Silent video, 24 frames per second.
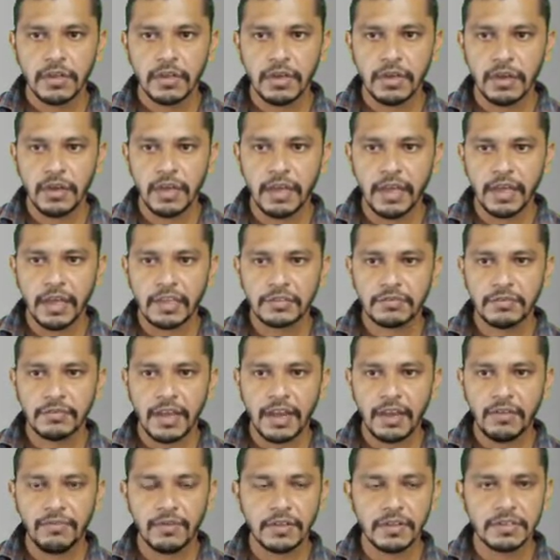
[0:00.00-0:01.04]

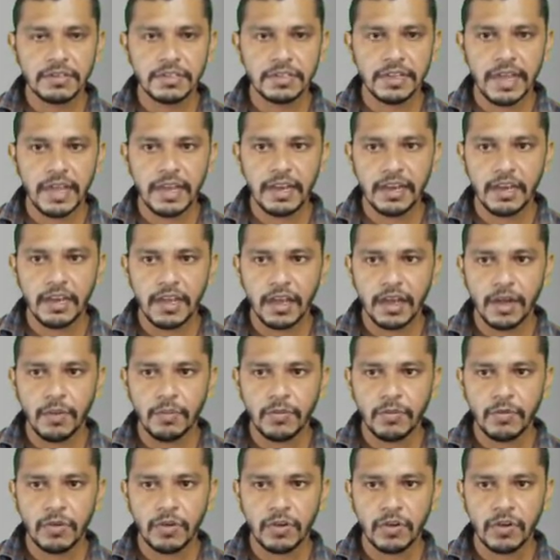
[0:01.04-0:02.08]
xy reference line
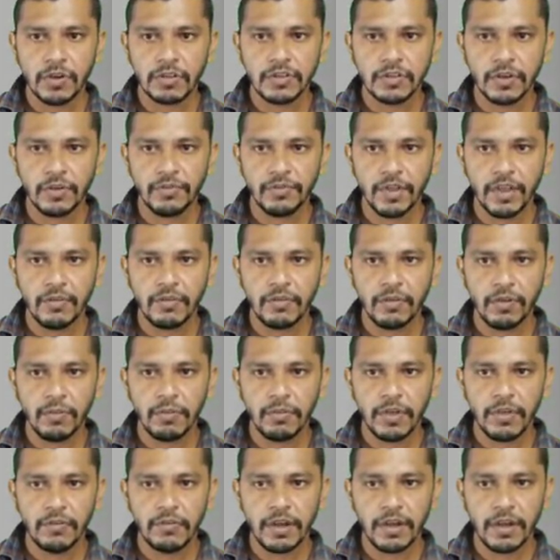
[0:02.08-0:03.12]
up to locus of a from
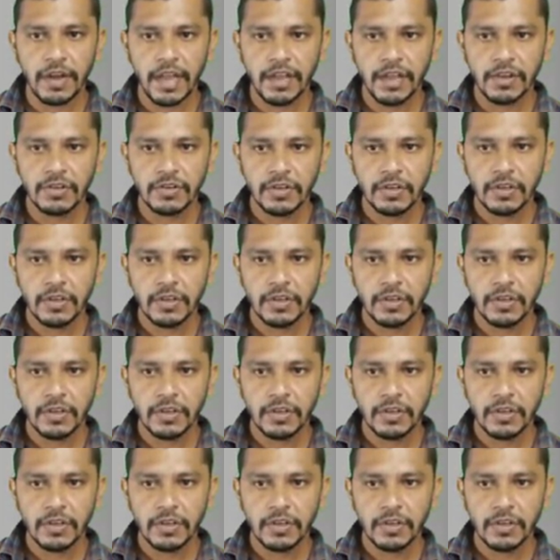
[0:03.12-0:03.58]
b1 dash.